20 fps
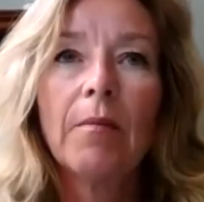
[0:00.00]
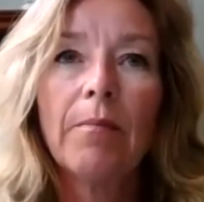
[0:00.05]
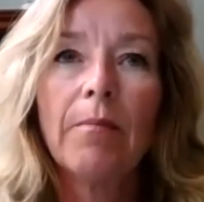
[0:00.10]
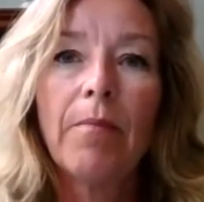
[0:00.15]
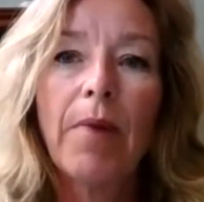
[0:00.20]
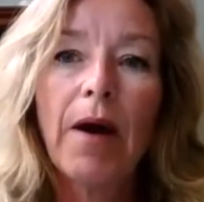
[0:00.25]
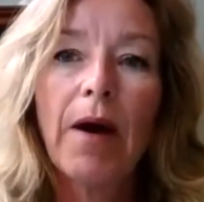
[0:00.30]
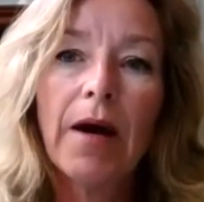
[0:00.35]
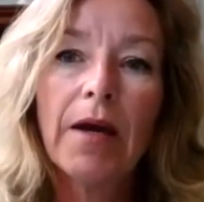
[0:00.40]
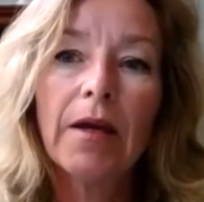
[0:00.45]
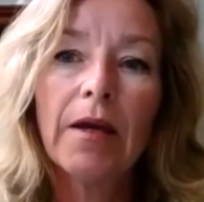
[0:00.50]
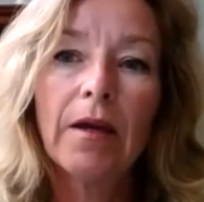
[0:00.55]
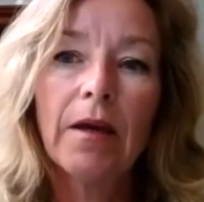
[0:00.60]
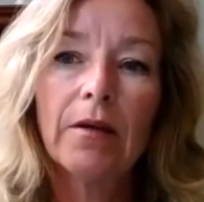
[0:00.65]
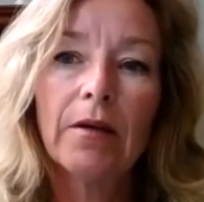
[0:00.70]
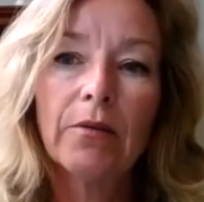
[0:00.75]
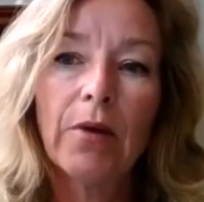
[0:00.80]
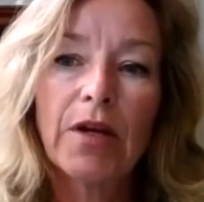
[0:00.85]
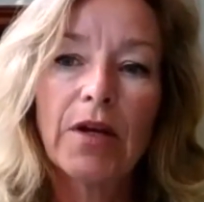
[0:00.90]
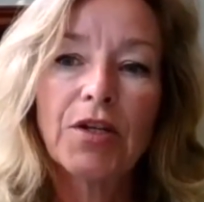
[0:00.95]
by
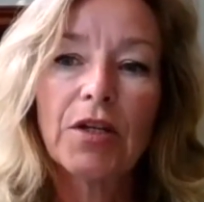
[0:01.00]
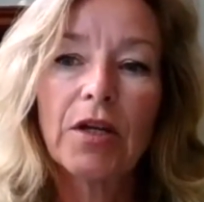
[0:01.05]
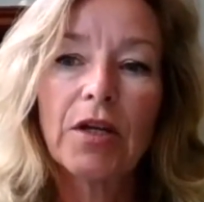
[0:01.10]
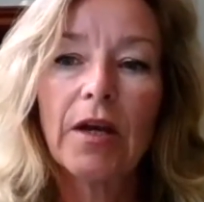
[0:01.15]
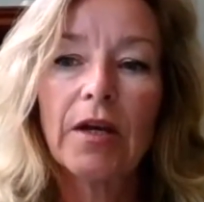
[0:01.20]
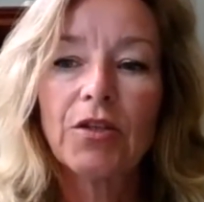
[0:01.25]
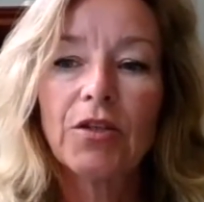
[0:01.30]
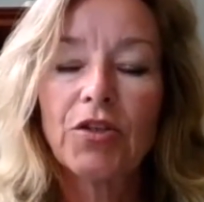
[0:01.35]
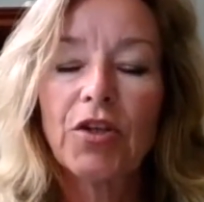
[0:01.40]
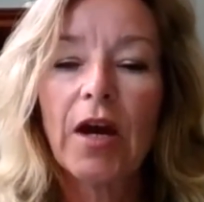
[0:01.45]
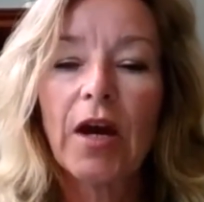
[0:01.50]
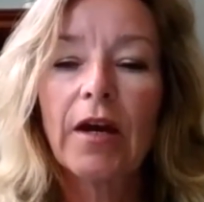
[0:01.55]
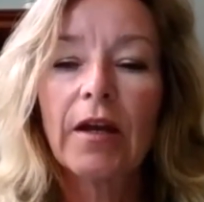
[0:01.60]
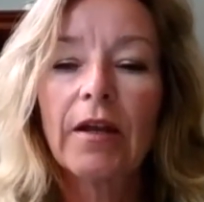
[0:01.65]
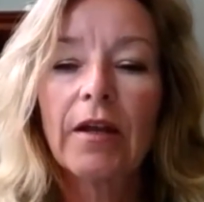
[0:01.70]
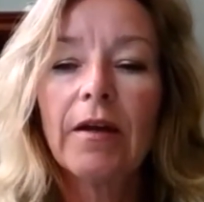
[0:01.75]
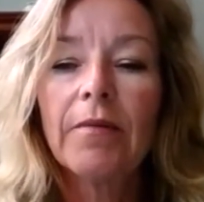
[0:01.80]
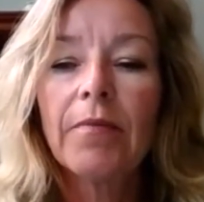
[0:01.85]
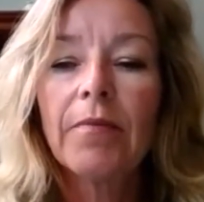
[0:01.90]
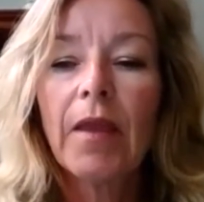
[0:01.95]
Russia and
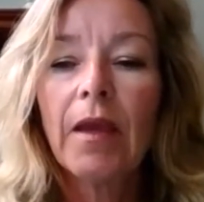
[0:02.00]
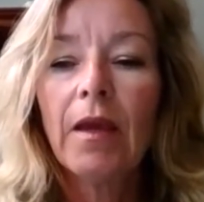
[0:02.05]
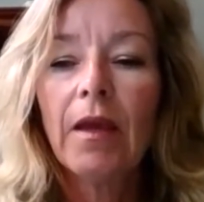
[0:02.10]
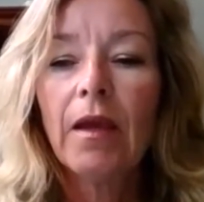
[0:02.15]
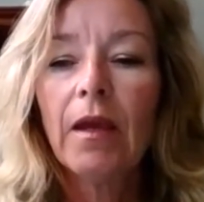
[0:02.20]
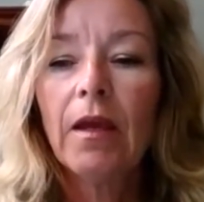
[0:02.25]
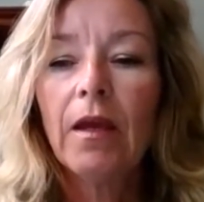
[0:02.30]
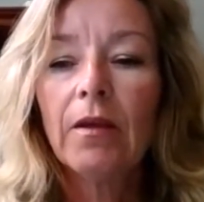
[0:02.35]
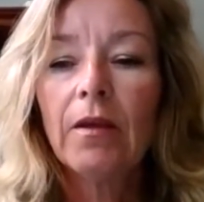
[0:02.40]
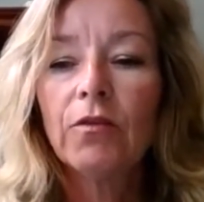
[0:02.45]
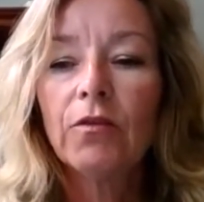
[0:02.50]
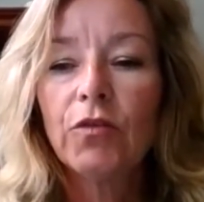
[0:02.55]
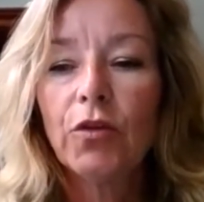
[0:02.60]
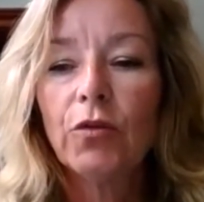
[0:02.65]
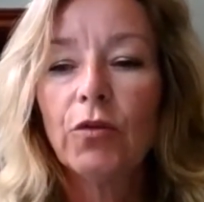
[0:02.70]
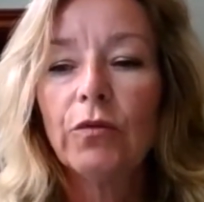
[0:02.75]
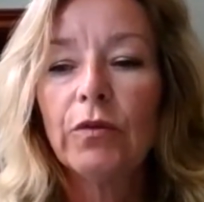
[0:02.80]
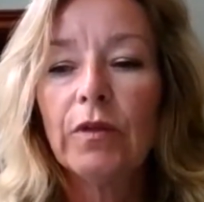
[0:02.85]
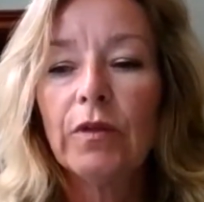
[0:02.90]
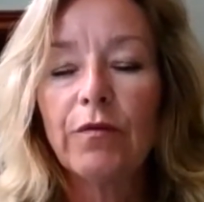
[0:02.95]
China in
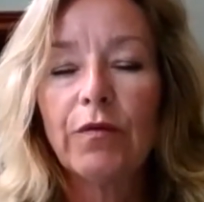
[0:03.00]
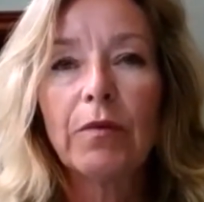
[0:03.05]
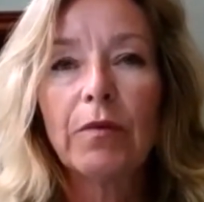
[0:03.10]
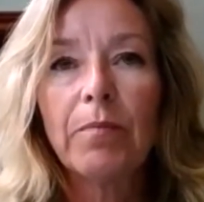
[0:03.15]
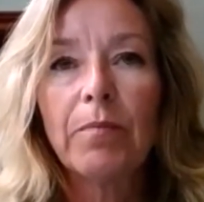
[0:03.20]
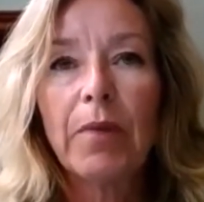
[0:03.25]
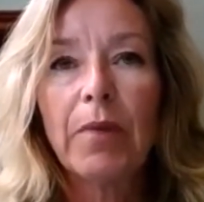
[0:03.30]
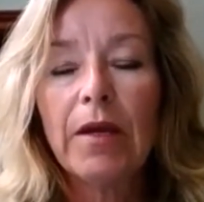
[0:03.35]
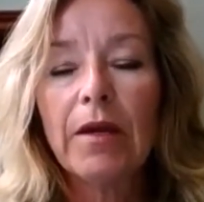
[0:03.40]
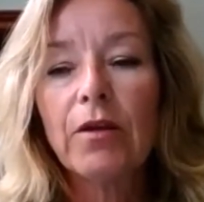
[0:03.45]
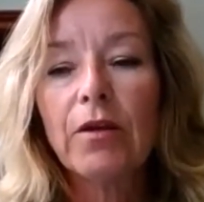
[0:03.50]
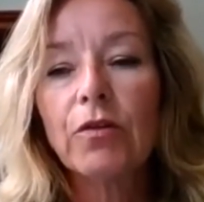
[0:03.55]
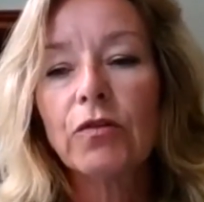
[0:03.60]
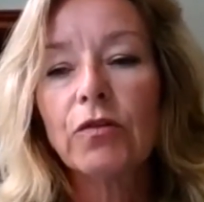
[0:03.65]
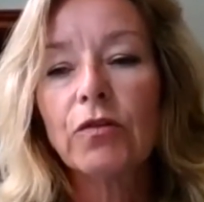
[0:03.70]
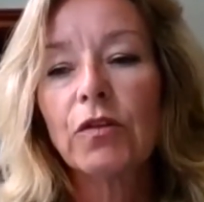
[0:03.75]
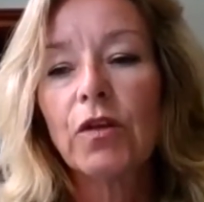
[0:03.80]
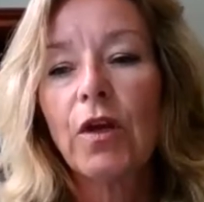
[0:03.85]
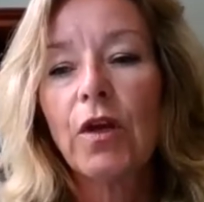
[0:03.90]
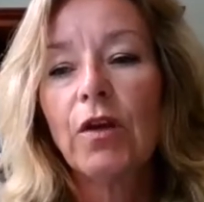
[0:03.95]
two different
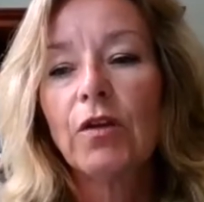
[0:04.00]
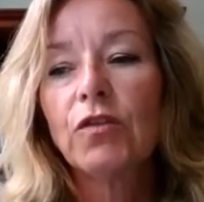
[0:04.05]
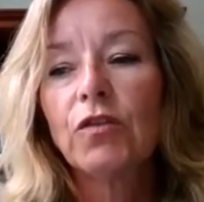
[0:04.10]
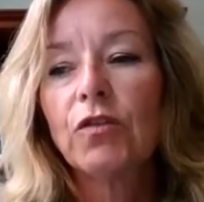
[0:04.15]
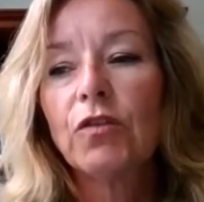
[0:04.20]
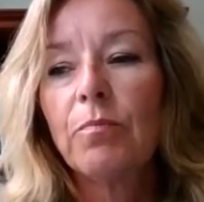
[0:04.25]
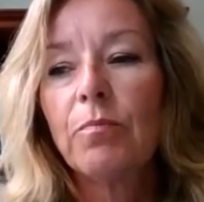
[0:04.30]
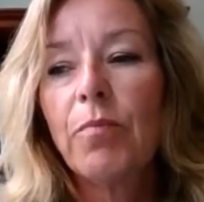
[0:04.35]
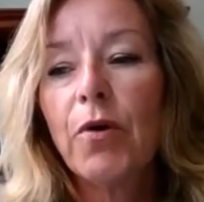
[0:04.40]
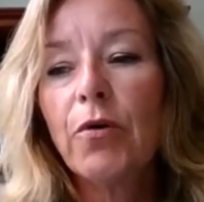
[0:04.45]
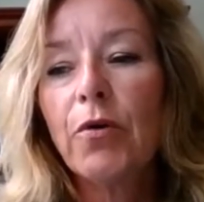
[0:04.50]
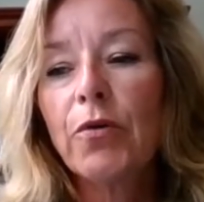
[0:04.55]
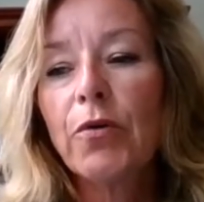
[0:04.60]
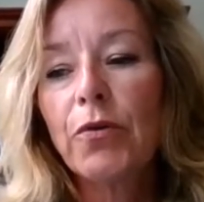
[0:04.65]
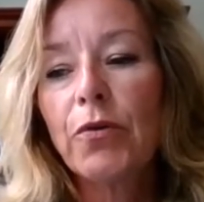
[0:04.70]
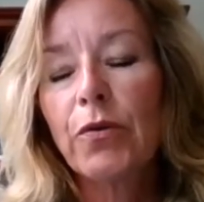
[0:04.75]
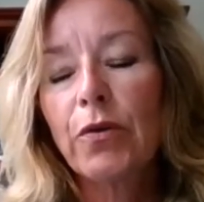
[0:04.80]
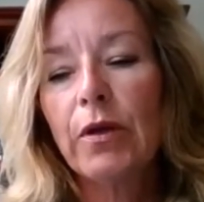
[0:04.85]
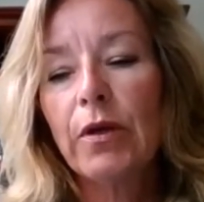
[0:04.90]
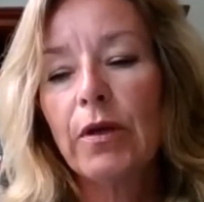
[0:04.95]
periods. So both